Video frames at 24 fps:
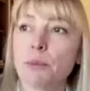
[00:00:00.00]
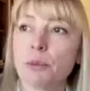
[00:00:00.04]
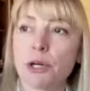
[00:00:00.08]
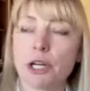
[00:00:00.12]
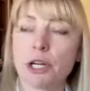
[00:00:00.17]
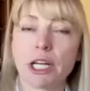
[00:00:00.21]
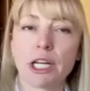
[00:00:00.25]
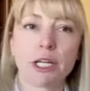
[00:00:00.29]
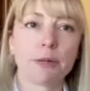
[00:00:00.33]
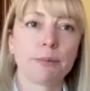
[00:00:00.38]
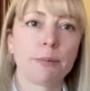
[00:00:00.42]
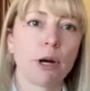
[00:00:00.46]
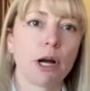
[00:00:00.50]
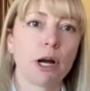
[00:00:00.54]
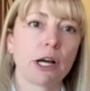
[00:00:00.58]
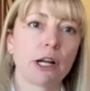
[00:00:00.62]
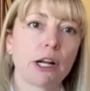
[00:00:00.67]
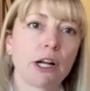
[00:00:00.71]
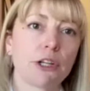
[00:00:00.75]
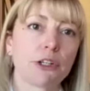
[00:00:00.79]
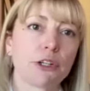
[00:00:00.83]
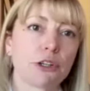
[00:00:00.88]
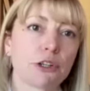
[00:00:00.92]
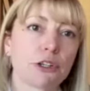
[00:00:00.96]
Put it in a pot
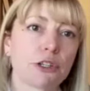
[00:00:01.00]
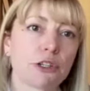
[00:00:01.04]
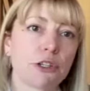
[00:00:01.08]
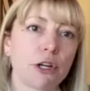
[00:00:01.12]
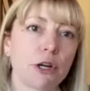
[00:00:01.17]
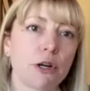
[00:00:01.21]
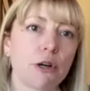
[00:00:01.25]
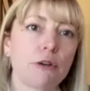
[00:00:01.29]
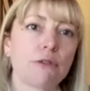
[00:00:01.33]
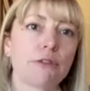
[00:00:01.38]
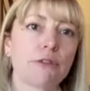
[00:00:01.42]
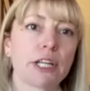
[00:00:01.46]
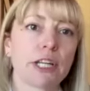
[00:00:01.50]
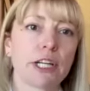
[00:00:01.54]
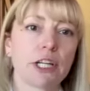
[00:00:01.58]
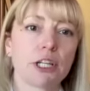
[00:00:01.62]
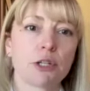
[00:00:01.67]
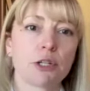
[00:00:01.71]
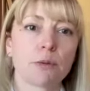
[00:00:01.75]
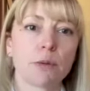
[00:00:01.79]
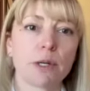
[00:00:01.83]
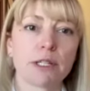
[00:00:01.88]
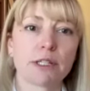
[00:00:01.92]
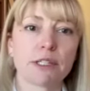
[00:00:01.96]
on your stove, get it
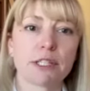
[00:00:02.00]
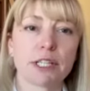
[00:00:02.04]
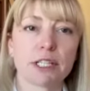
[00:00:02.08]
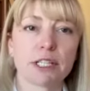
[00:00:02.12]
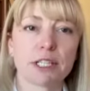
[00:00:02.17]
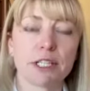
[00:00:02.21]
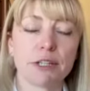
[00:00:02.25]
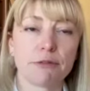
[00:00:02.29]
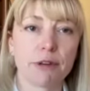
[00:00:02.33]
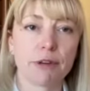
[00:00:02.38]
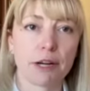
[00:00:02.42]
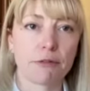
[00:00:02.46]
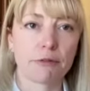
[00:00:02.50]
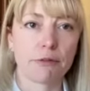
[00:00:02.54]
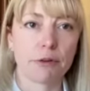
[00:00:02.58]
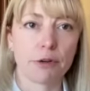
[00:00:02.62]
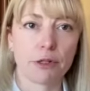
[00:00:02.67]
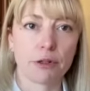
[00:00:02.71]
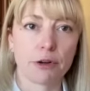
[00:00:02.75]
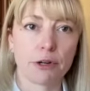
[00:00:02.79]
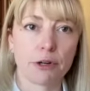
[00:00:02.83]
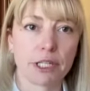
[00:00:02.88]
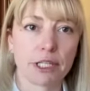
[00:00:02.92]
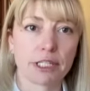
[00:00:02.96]
to 165 for
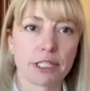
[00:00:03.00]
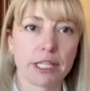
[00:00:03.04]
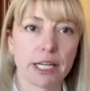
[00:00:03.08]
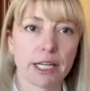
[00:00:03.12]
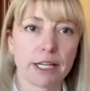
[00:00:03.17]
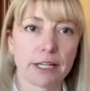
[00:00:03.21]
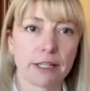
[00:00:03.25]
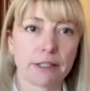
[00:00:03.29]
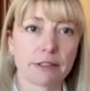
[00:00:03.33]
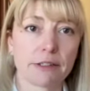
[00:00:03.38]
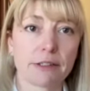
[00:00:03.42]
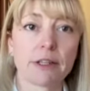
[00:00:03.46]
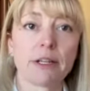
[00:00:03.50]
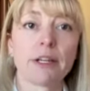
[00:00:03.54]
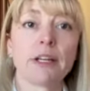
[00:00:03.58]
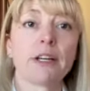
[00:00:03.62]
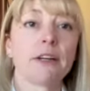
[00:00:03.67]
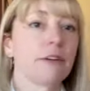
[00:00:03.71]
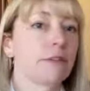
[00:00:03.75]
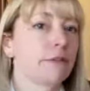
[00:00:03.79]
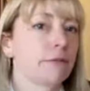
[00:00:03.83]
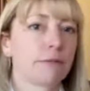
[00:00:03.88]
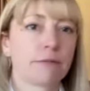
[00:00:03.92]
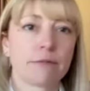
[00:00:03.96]
30 seconds.
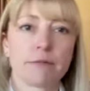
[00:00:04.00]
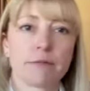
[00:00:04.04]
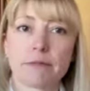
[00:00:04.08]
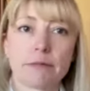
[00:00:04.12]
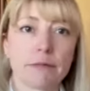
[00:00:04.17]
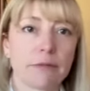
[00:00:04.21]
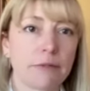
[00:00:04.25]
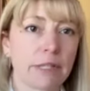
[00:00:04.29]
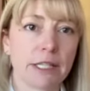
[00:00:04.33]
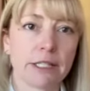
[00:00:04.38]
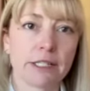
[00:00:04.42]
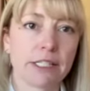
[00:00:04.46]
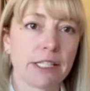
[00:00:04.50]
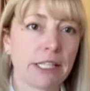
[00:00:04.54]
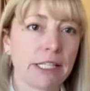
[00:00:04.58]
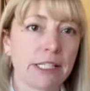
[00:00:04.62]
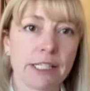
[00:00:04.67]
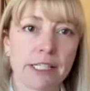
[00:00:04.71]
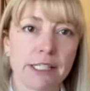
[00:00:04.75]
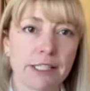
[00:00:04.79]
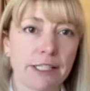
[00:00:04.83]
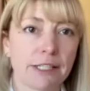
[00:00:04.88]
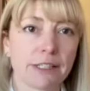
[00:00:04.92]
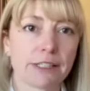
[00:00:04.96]
It's
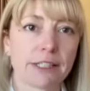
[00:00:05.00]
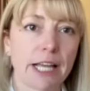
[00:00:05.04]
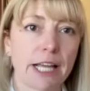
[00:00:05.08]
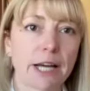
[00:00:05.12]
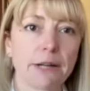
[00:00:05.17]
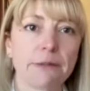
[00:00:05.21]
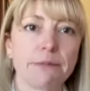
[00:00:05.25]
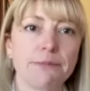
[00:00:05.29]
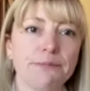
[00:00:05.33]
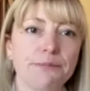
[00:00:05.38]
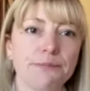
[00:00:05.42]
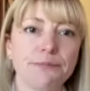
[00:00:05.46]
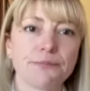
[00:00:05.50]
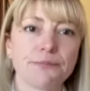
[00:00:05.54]
as easy as that.